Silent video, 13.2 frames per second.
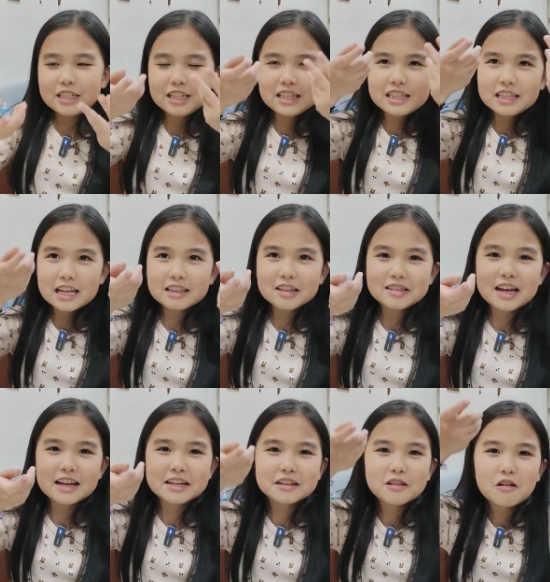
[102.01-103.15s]
let the
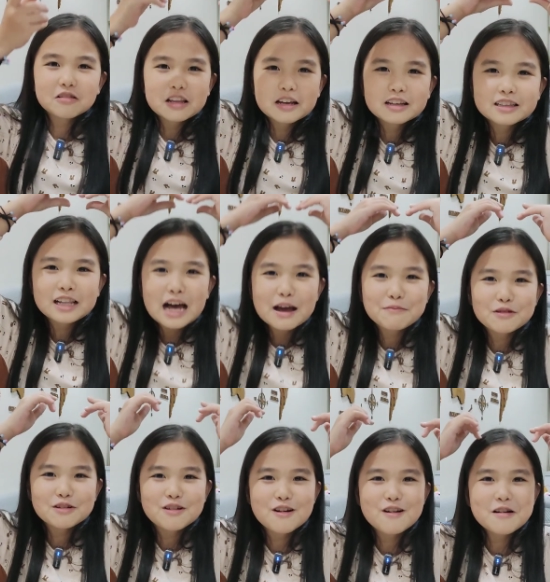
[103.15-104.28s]
dainty long leg climb
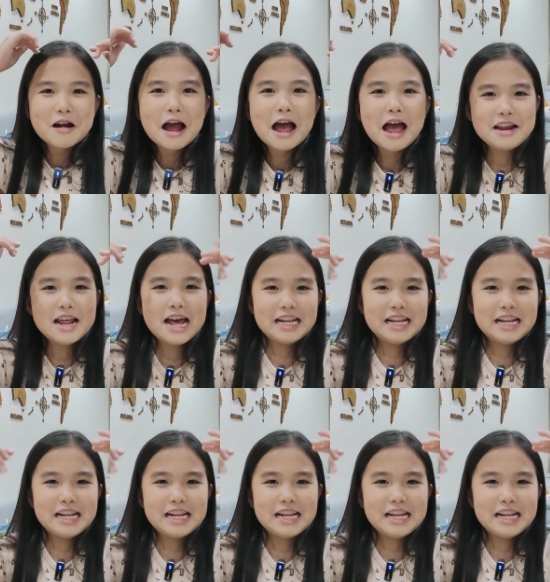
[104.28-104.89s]
on her head,